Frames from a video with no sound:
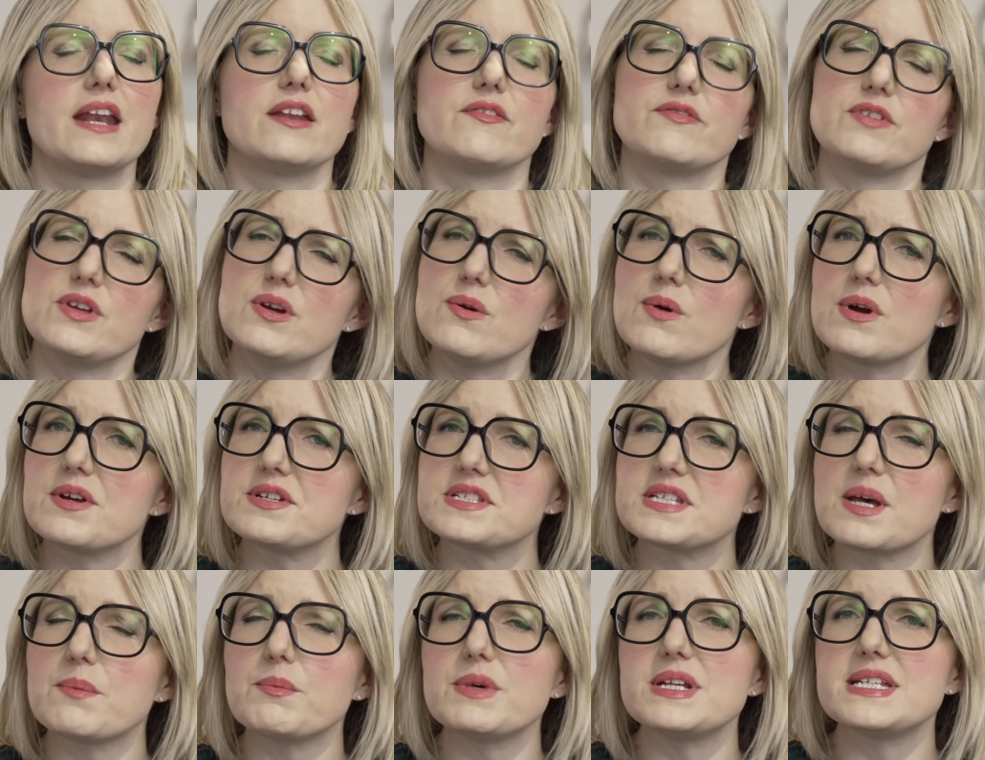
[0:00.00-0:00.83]
if you are
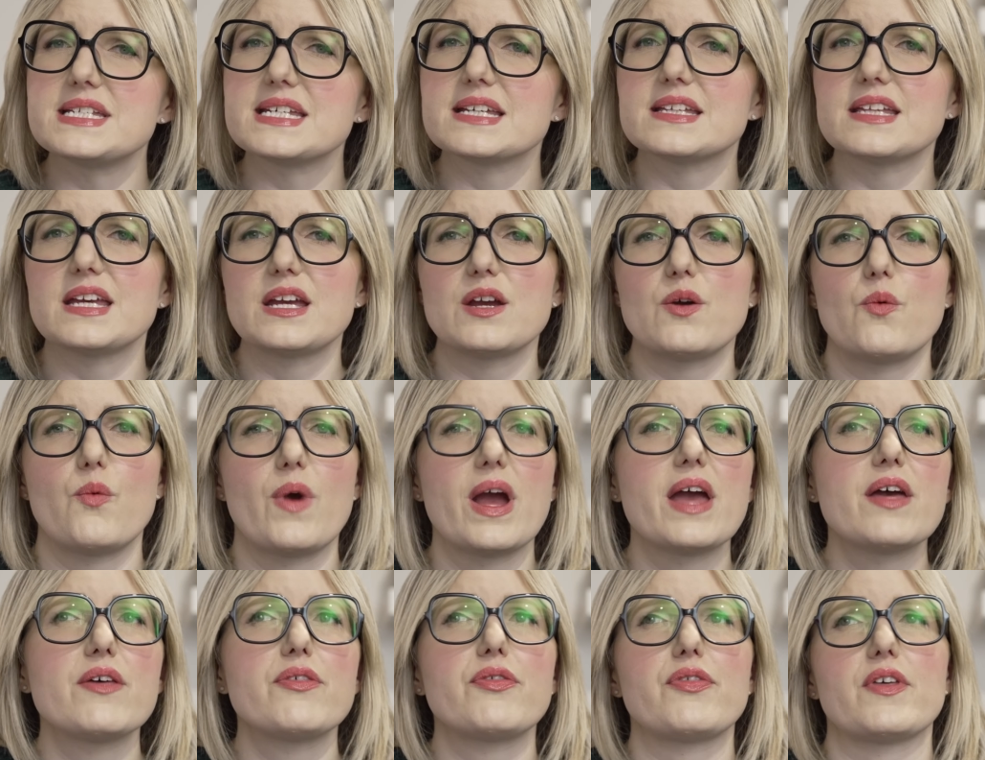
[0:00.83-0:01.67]
someone dealing
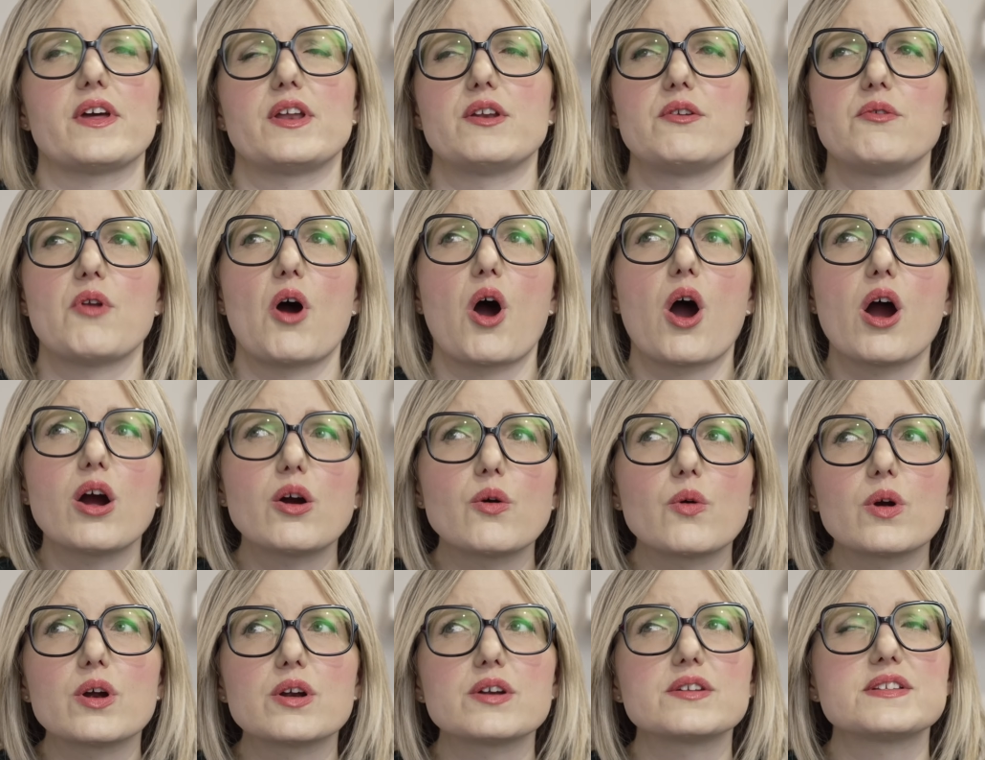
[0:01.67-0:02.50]
with an
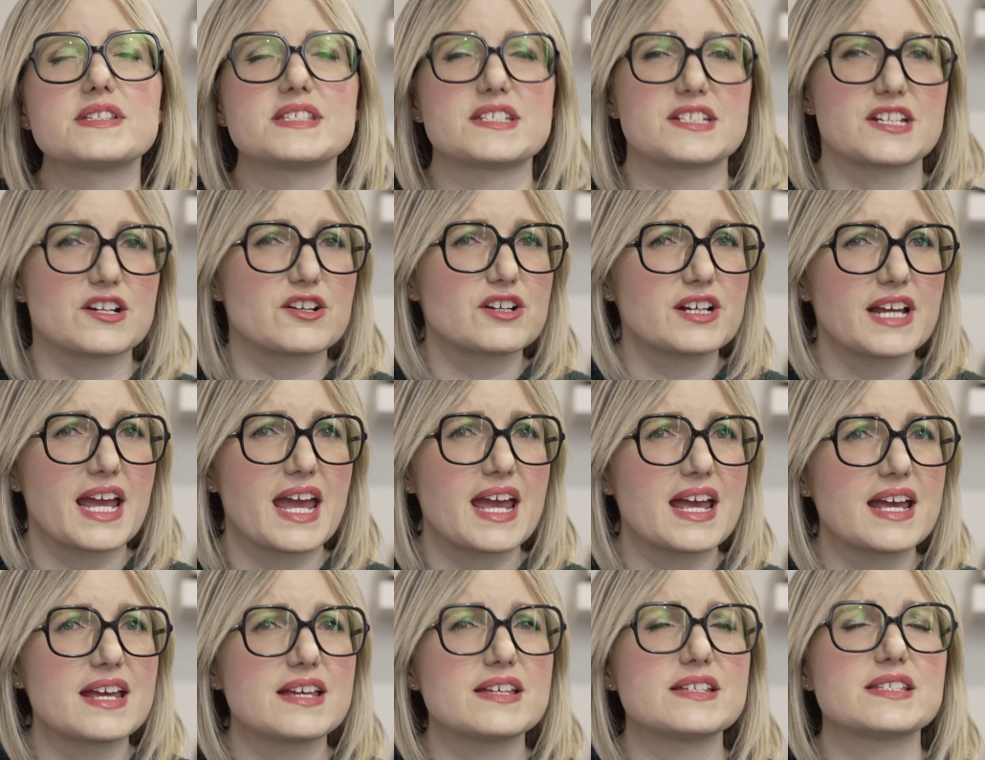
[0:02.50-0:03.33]
awkward
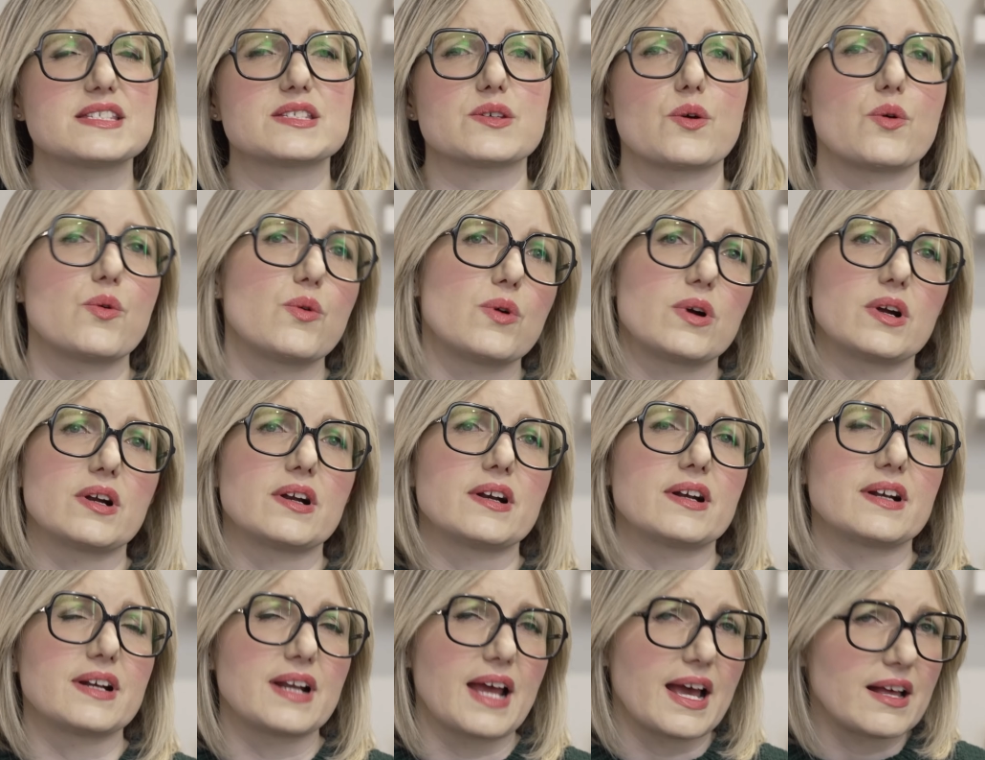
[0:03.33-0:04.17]
staircase or
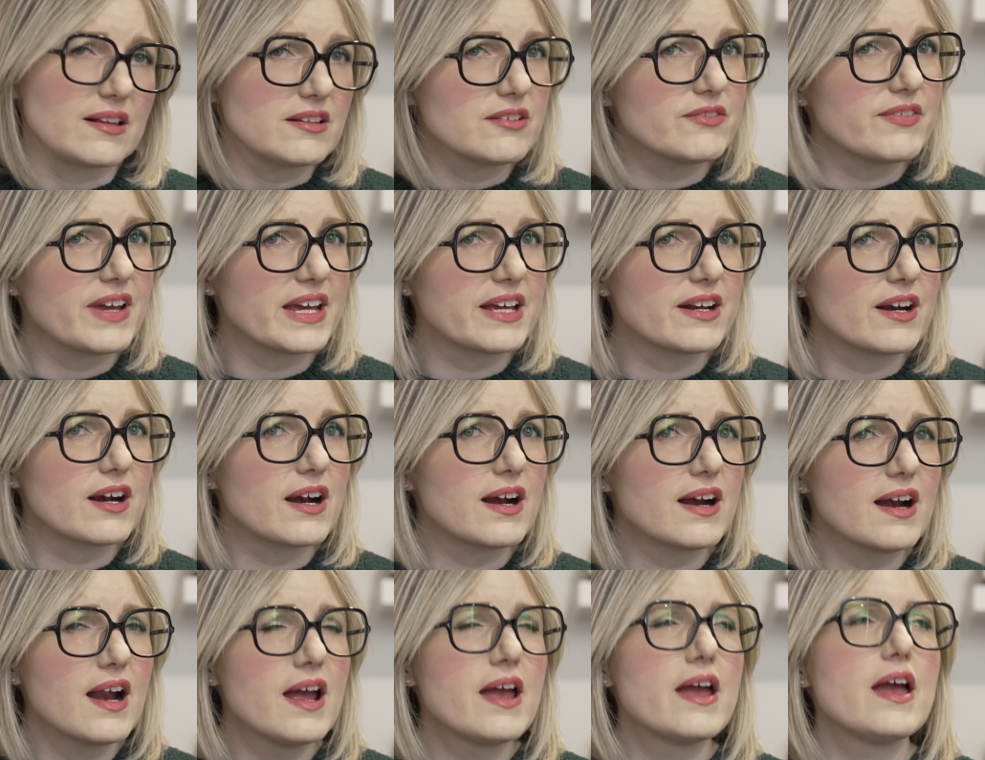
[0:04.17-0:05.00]
an
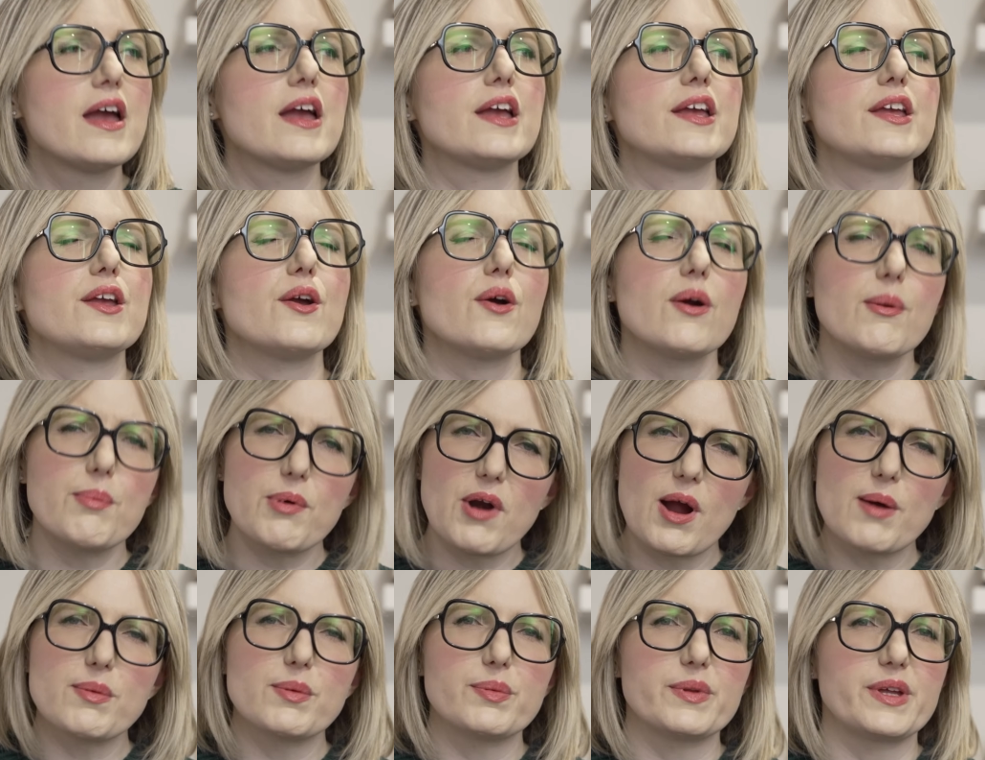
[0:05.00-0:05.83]
elevator, you're
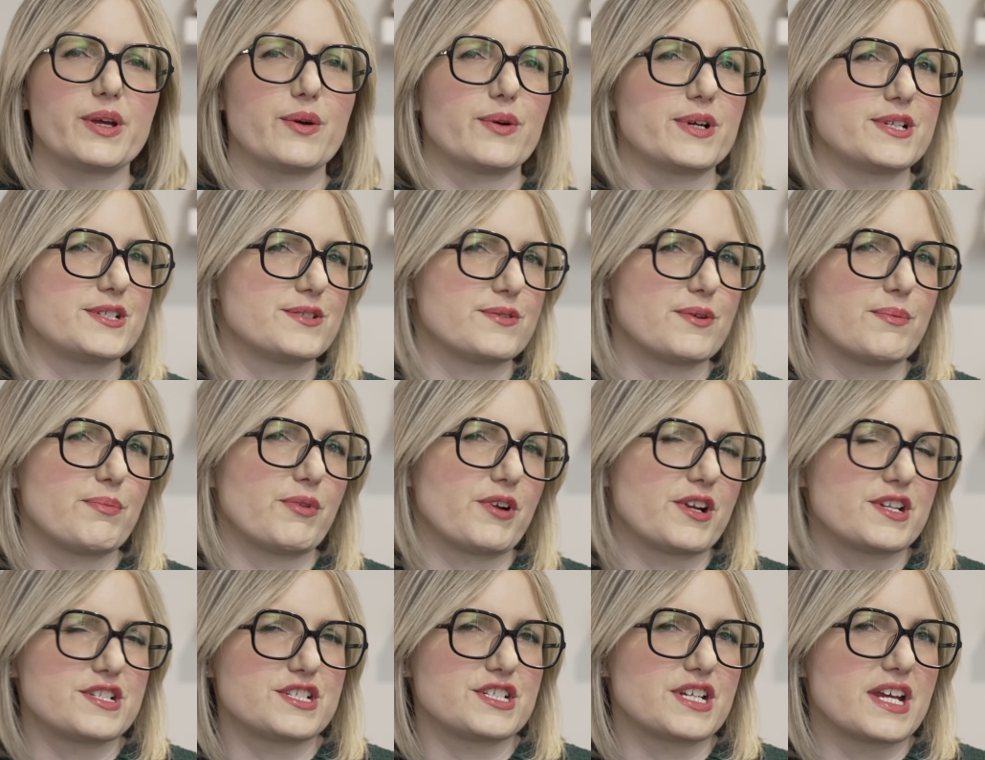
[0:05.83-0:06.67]
probably going to
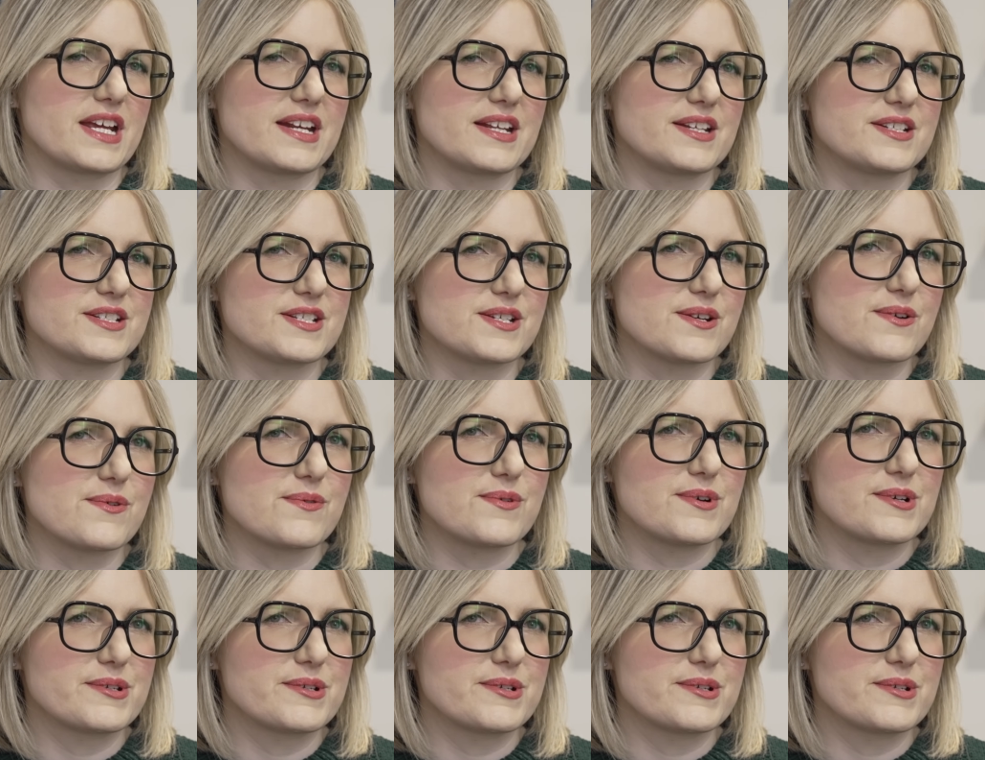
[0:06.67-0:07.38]
appreciate it too.